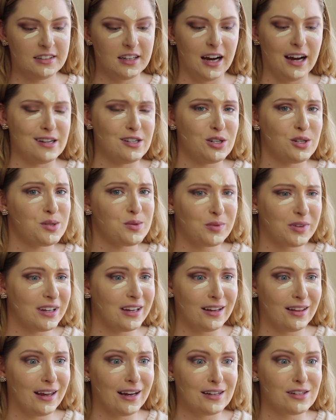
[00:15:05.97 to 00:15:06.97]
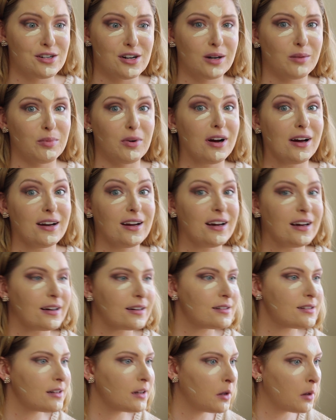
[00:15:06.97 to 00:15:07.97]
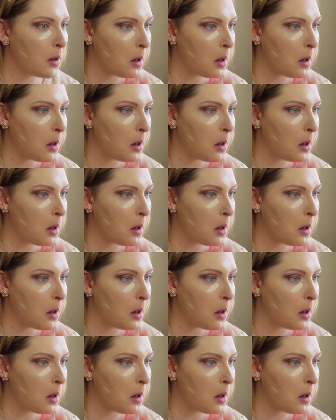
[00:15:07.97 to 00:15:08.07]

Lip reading: I just really like Tarte products.